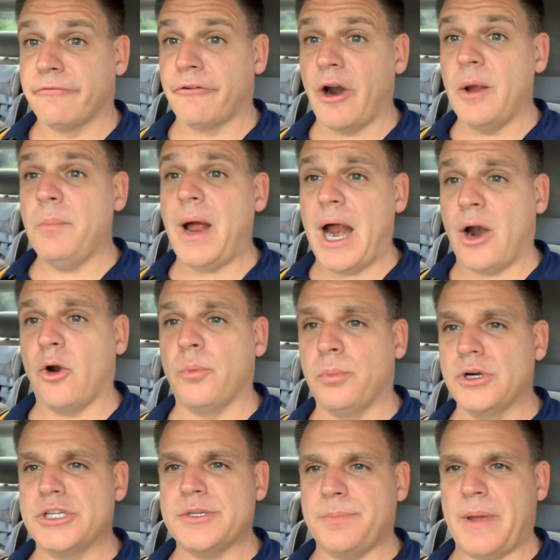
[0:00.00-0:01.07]
from our
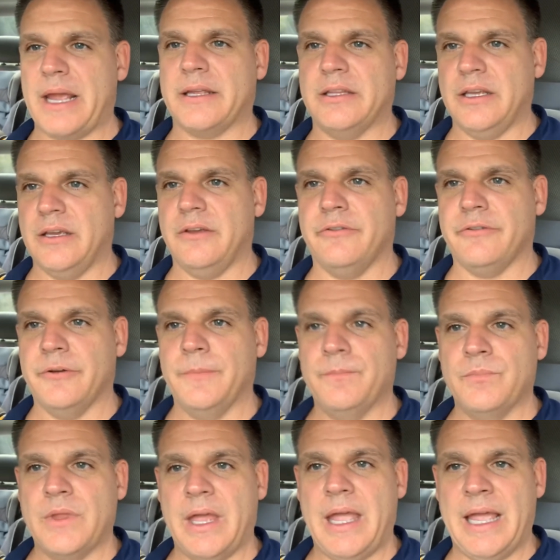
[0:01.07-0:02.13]
perspective
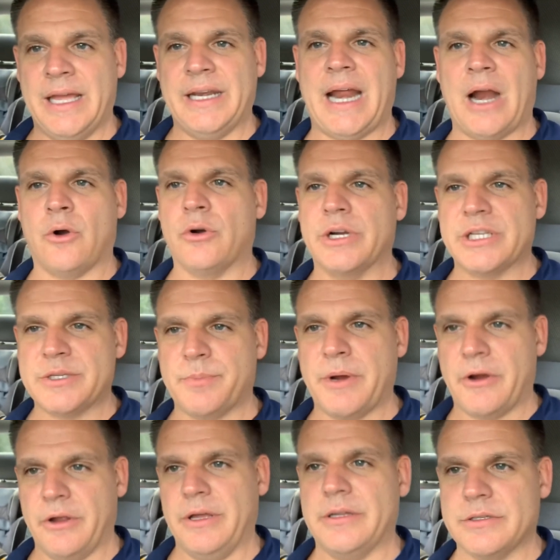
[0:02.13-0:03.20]
and our
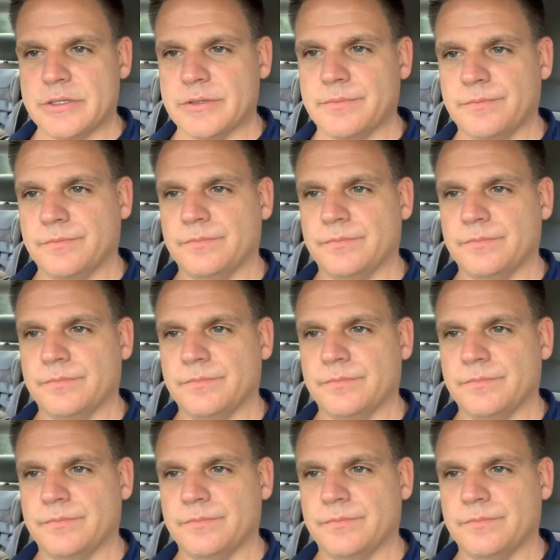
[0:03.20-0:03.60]
experience.